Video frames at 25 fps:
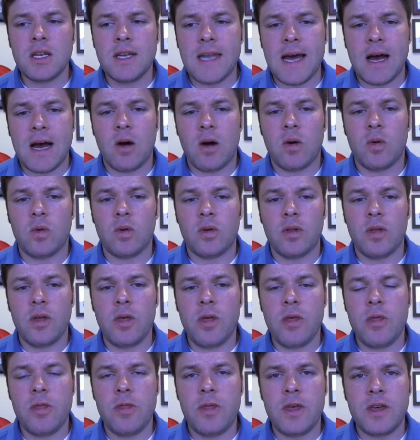Now,
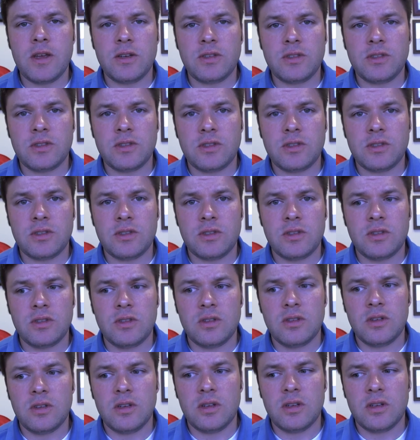this
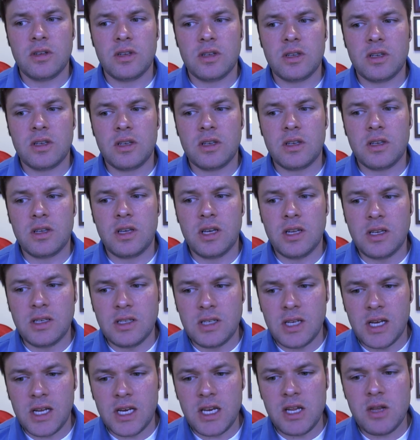
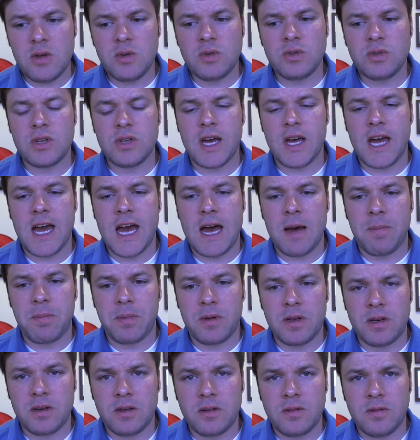continues to
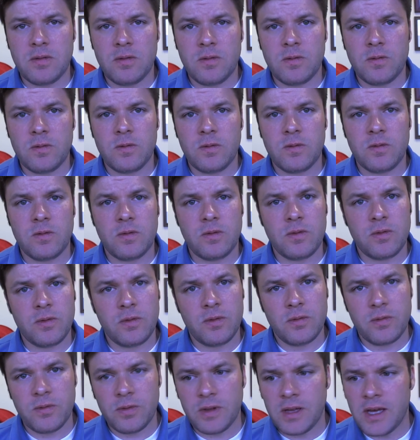happen
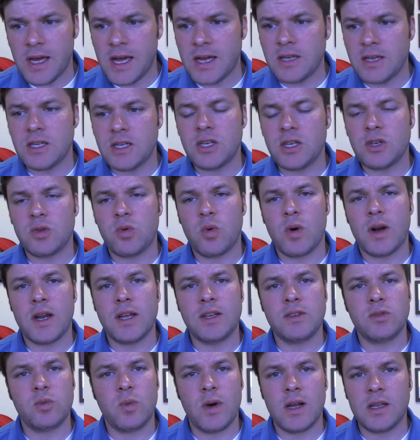from the
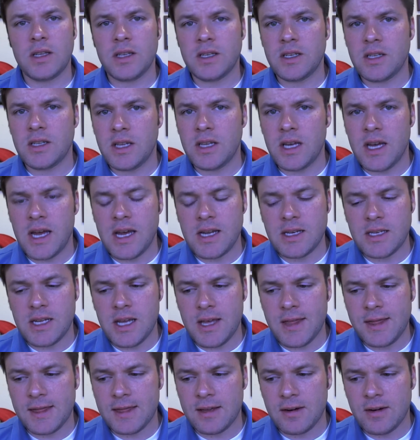1820s well into the
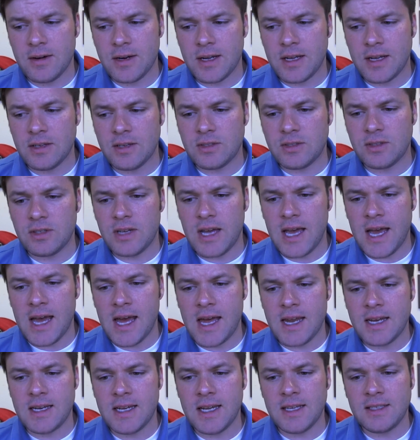1830s,
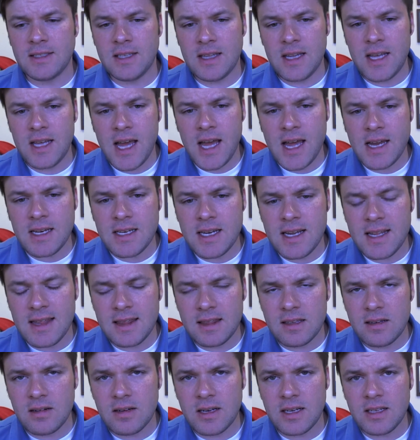and it's in the
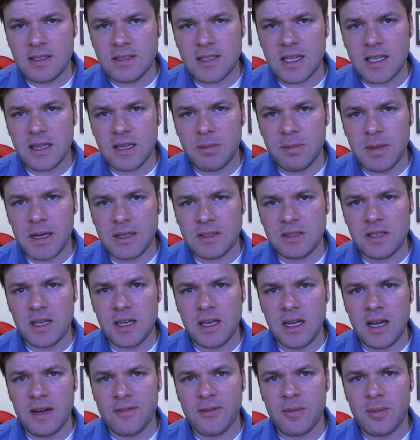1830s that the
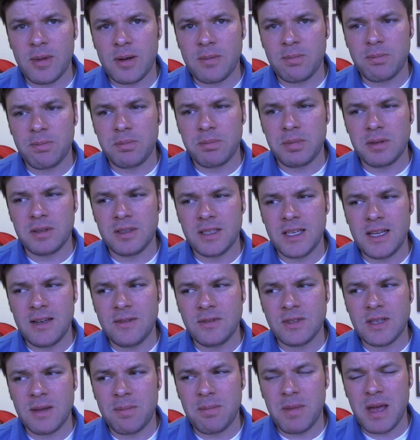Mexican government
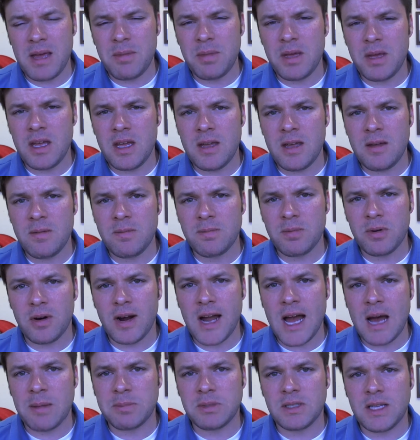believes that maybe,
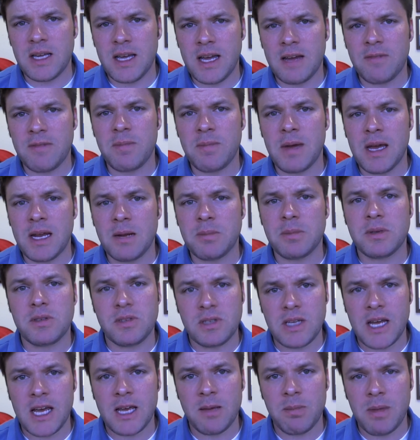perhaps they have made a
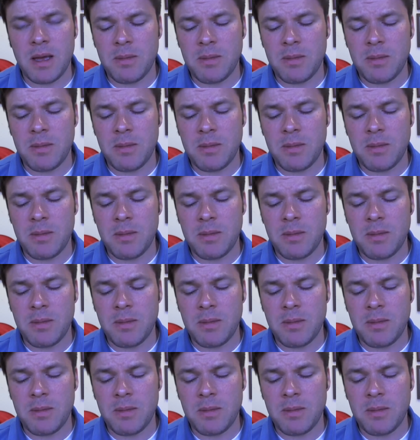mistake.